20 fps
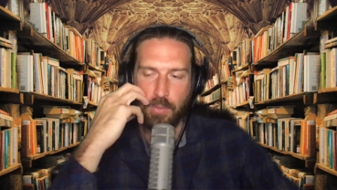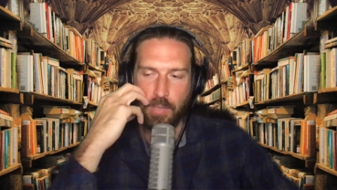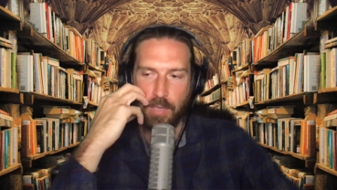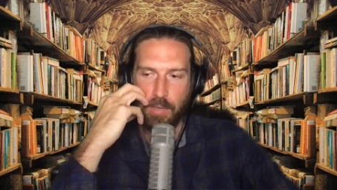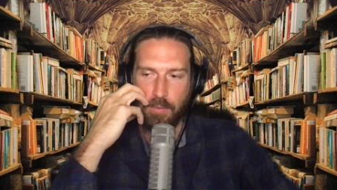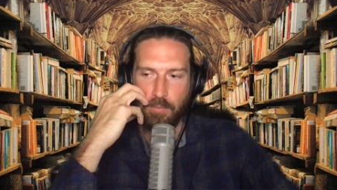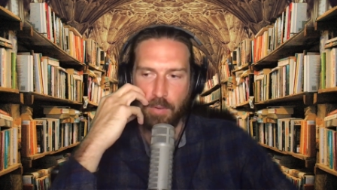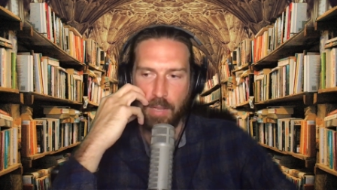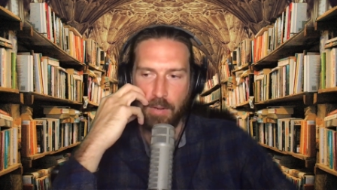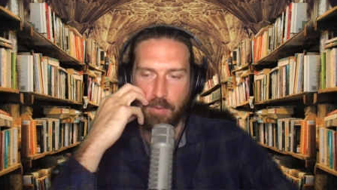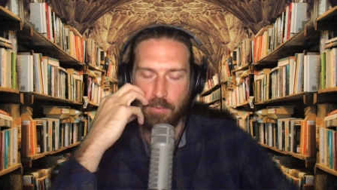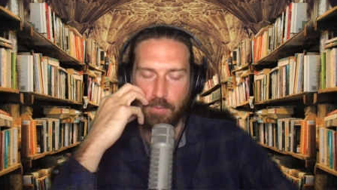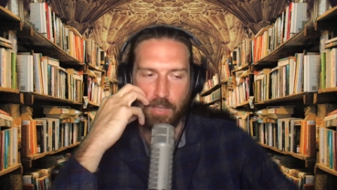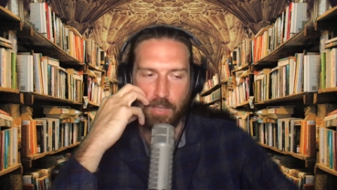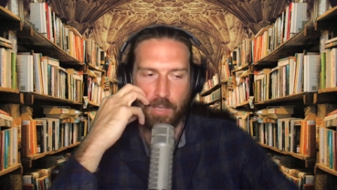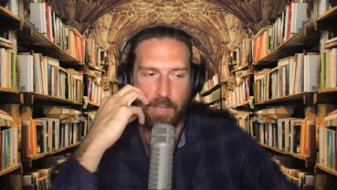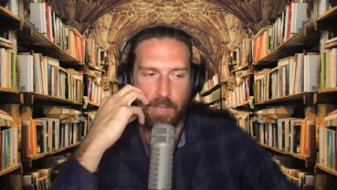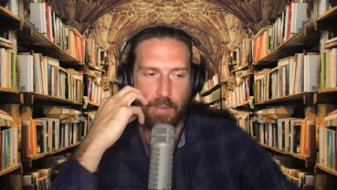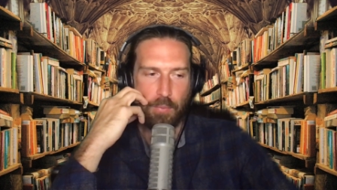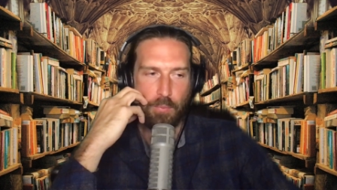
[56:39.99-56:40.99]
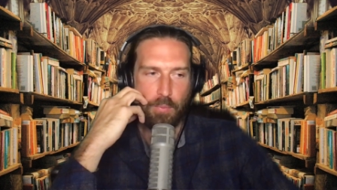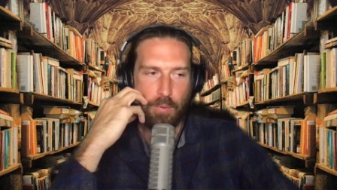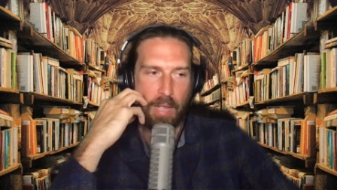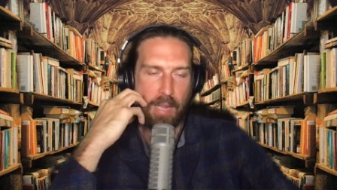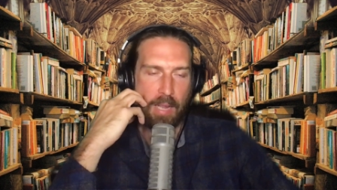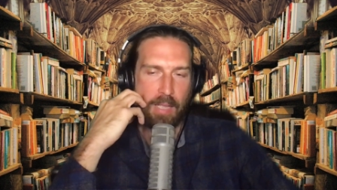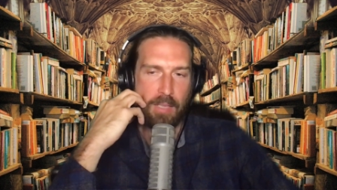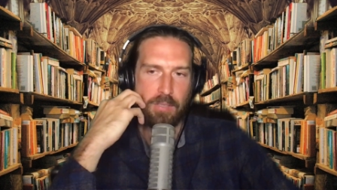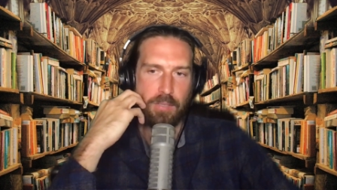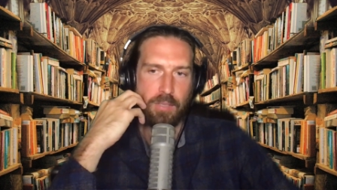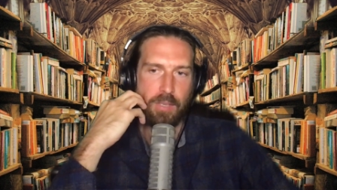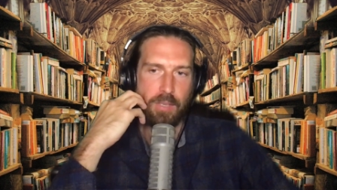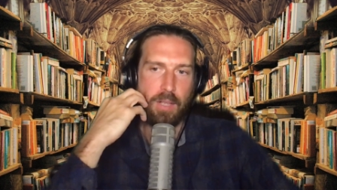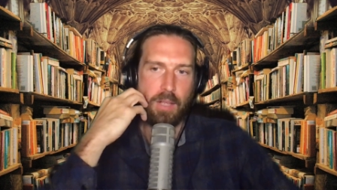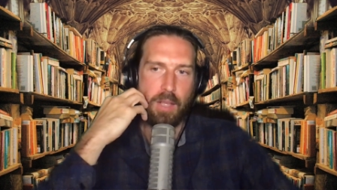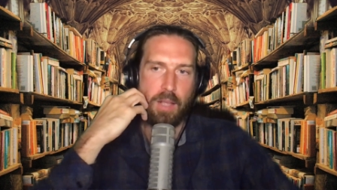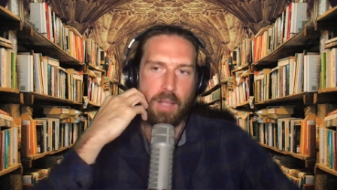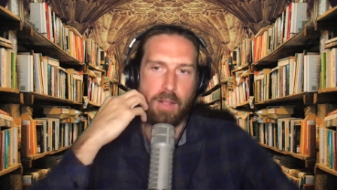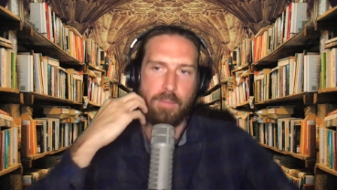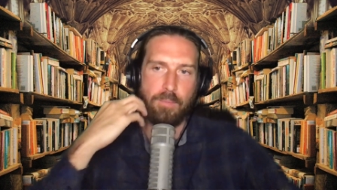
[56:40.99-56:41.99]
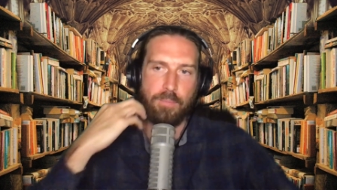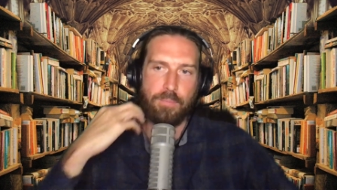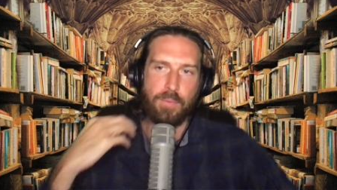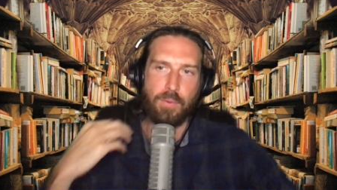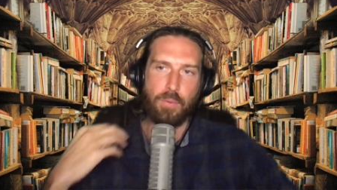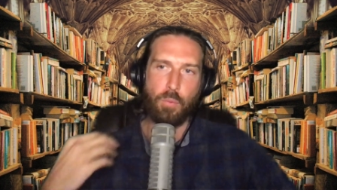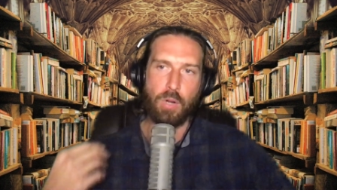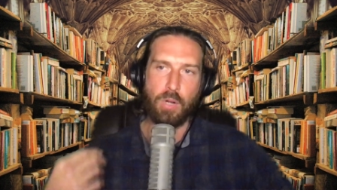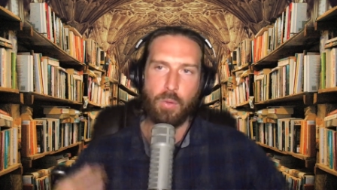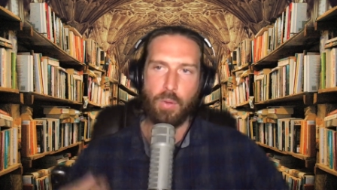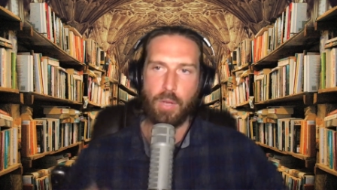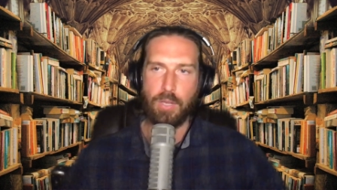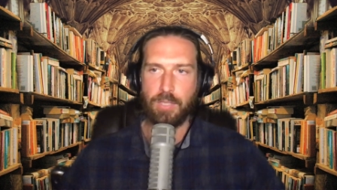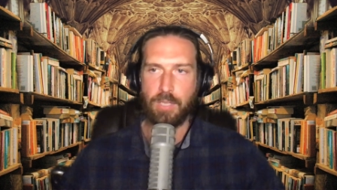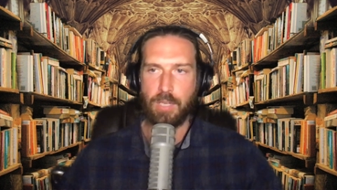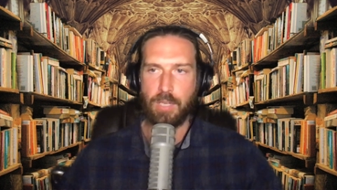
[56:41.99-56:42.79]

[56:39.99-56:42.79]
And really, I guess one question I